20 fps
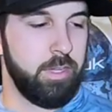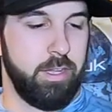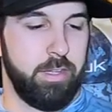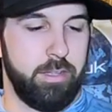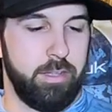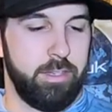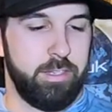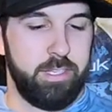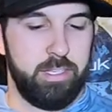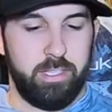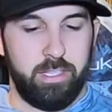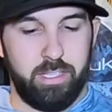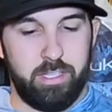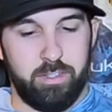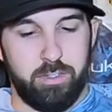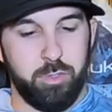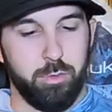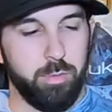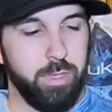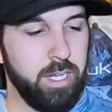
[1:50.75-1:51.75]
It didn't
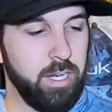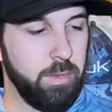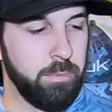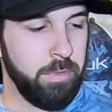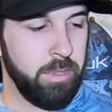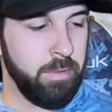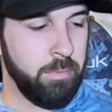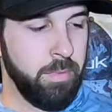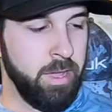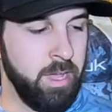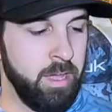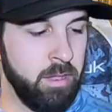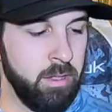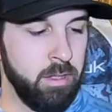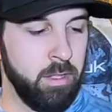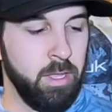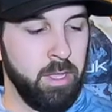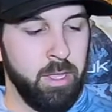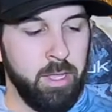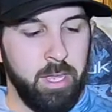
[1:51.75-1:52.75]
get too beat up in the
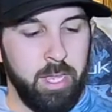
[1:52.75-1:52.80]
mail.